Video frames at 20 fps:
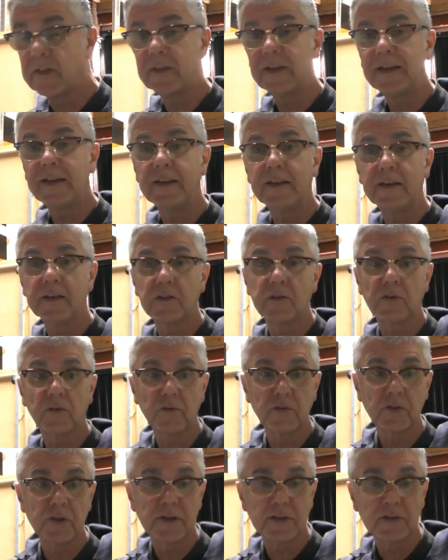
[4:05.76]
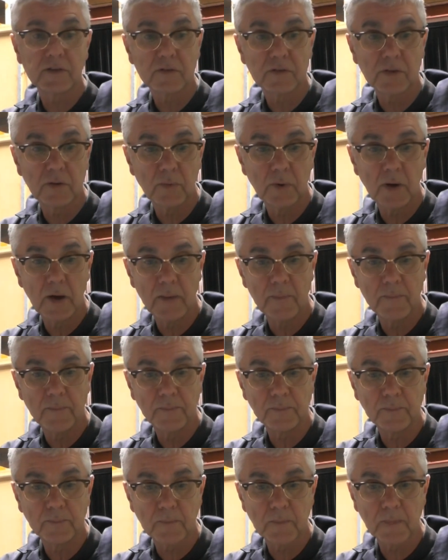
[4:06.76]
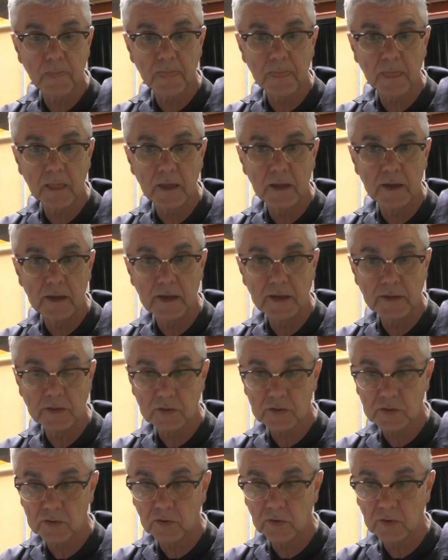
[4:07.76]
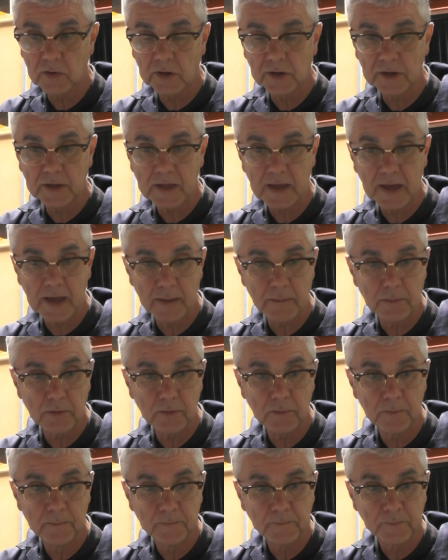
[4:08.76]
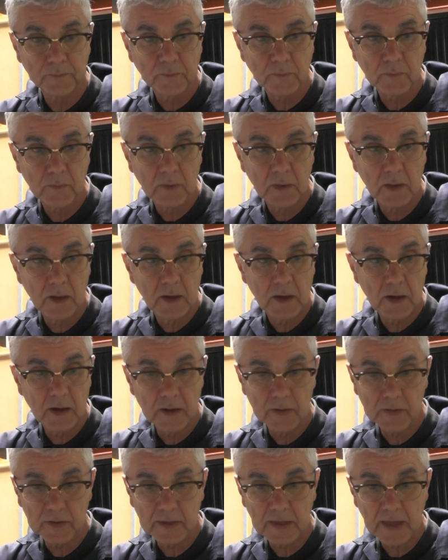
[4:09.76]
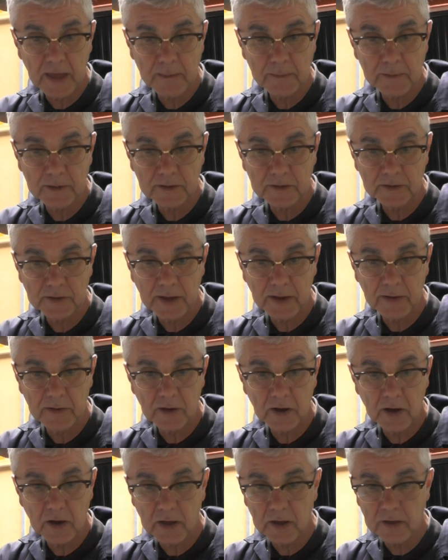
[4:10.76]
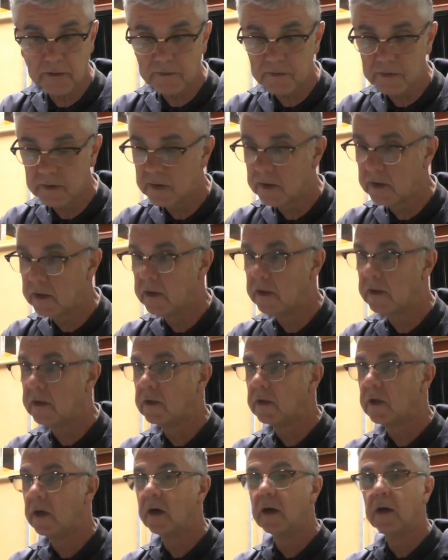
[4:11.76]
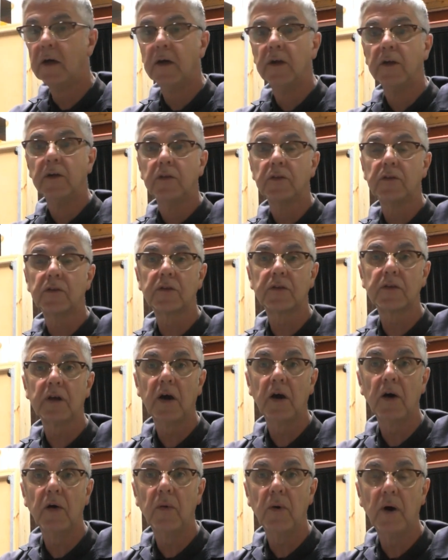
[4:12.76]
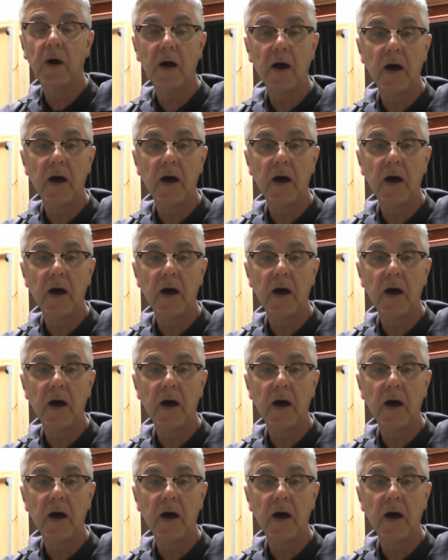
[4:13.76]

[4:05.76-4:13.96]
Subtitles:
really is all there is to install on the cable. The cable is now live. So